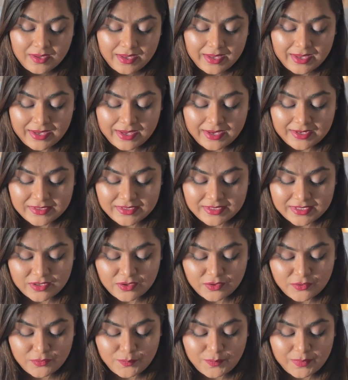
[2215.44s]
and Ten
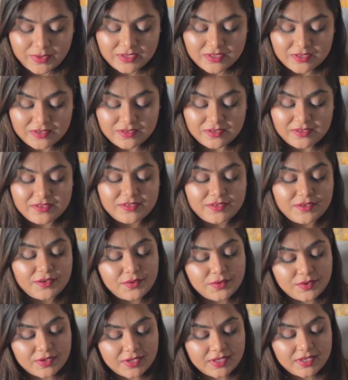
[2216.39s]
of Pentacles.
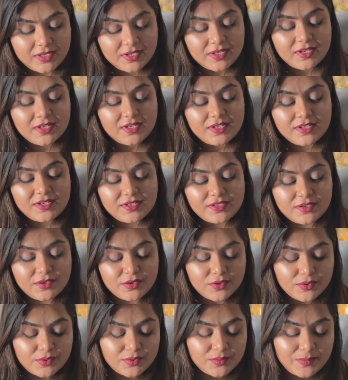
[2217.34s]
Okay,
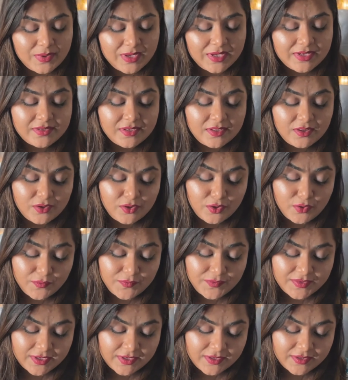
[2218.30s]
so makes a lot
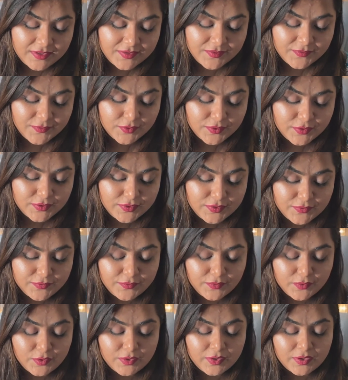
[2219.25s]
of sense. First
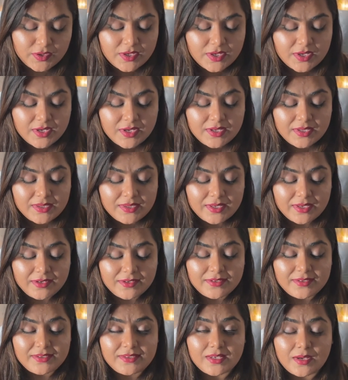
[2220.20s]
of all, there
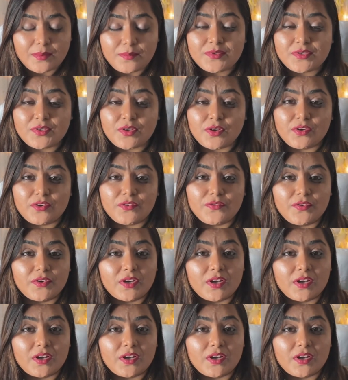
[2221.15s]
is some sort of a